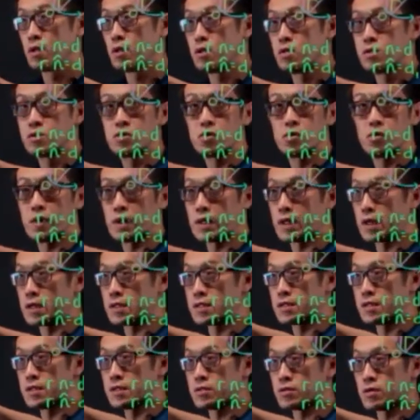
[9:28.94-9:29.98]
So what
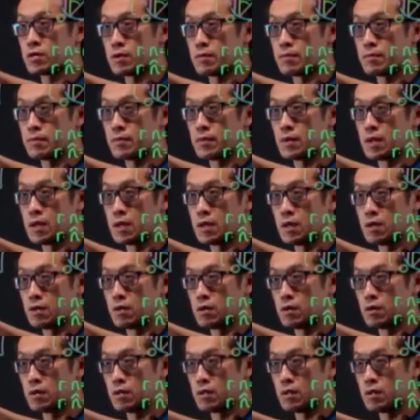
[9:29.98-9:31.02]
does this
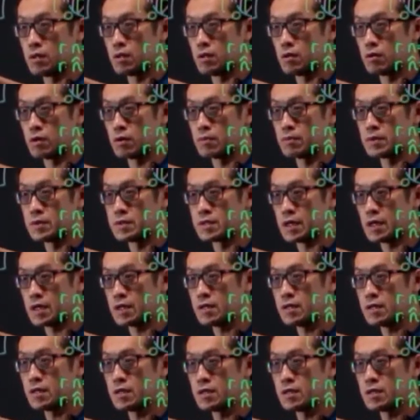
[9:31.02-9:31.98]
represent?